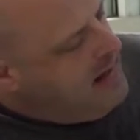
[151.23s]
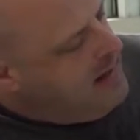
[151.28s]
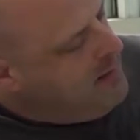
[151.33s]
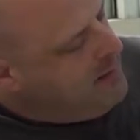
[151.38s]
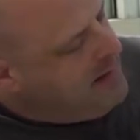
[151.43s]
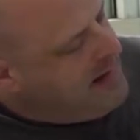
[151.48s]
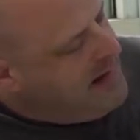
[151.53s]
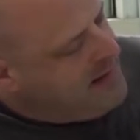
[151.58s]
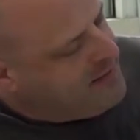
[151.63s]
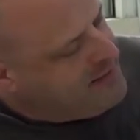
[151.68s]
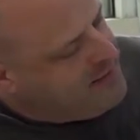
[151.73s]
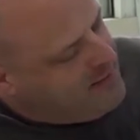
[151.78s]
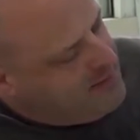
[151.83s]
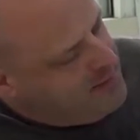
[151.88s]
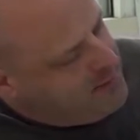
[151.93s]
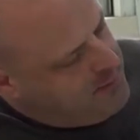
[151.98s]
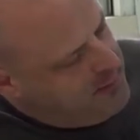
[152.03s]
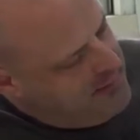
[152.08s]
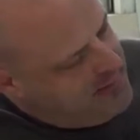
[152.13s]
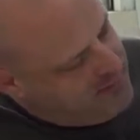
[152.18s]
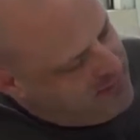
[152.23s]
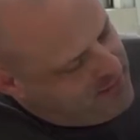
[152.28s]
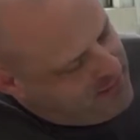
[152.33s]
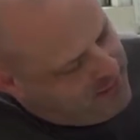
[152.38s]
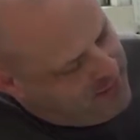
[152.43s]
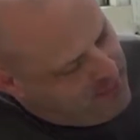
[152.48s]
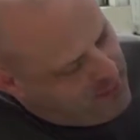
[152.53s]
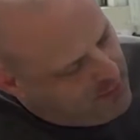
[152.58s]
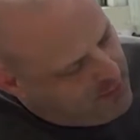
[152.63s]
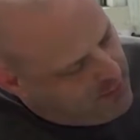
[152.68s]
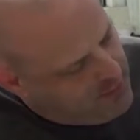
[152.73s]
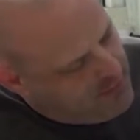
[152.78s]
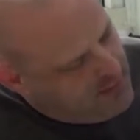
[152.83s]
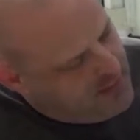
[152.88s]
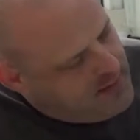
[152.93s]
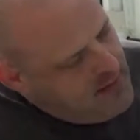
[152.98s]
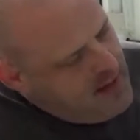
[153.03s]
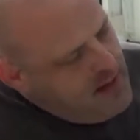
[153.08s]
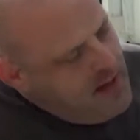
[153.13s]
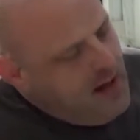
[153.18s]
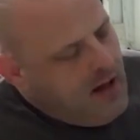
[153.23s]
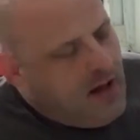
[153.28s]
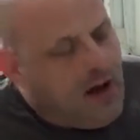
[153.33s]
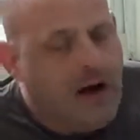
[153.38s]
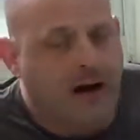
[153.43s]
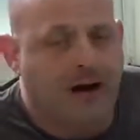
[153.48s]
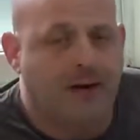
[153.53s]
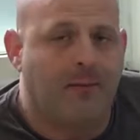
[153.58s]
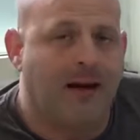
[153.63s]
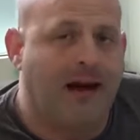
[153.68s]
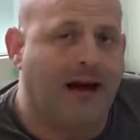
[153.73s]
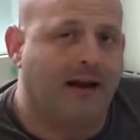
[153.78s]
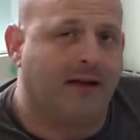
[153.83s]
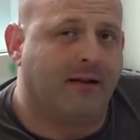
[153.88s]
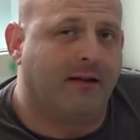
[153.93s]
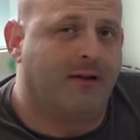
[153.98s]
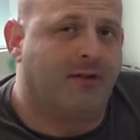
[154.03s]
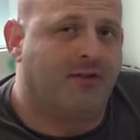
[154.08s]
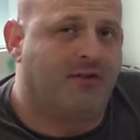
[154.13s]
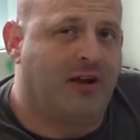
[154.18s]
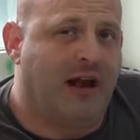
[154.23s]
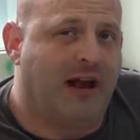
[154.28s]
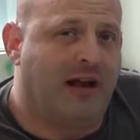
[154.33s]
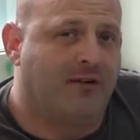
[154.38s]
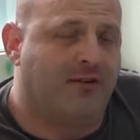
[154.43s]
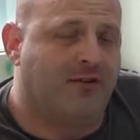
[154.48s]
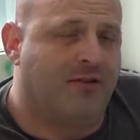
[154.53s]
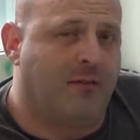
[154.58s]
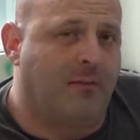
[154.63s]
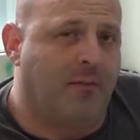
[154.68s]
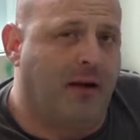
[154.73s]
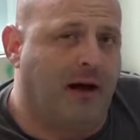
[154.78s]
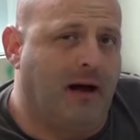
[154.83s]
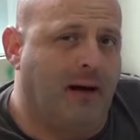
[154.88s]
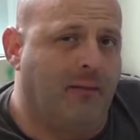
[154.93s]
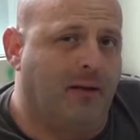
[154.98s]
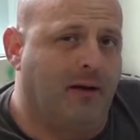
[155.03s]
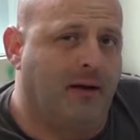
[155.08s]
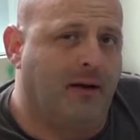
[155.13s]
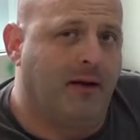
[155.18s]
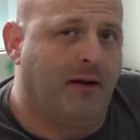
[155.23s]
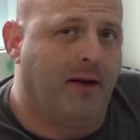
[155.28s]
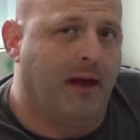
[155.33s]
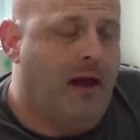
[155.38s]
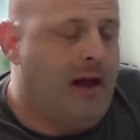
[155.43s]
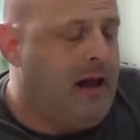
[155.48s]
It would actually pivot forward, automatically change the bobbin,